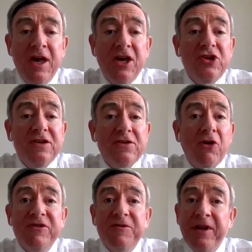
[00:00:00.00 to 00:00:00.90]
She's
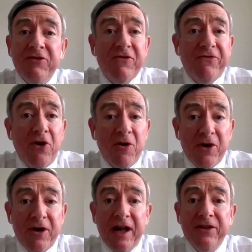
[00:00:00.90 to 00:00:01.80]
always been a
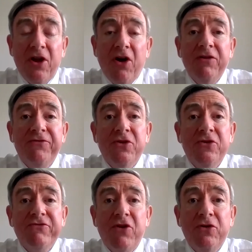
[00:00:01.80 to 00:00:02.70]
reformer, and in all of
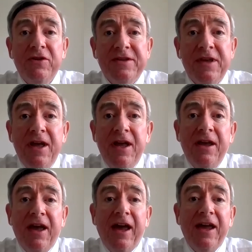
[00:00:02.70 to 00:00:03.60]
those roles
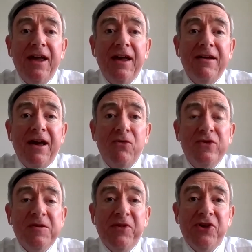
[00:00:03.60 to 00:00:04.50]

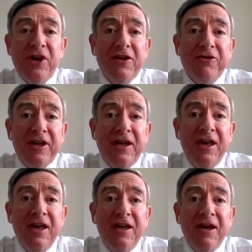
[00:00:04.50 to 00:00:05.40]
was a particularly
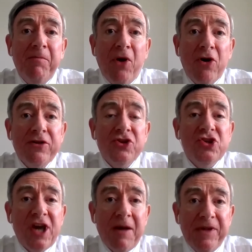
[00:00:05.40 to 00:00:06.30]
important
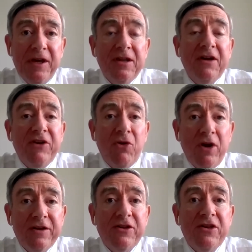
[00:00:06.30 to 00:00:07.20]
champion of
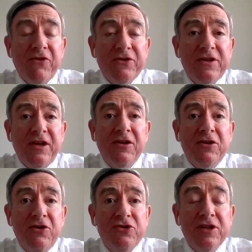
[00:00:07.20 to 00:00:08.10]
equality, diversity and
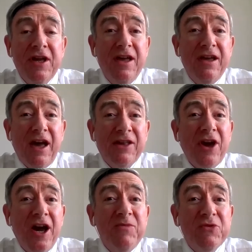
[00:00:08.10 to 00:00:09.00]
inclusion at
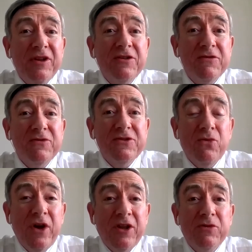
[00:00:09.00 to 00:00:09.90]
times when it
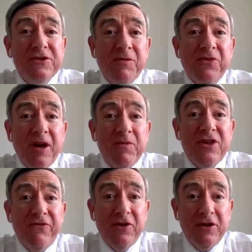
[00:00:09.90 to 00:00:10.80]
was sometimes
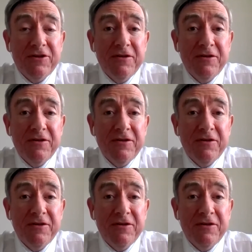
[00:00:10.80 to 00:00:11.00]
difficult.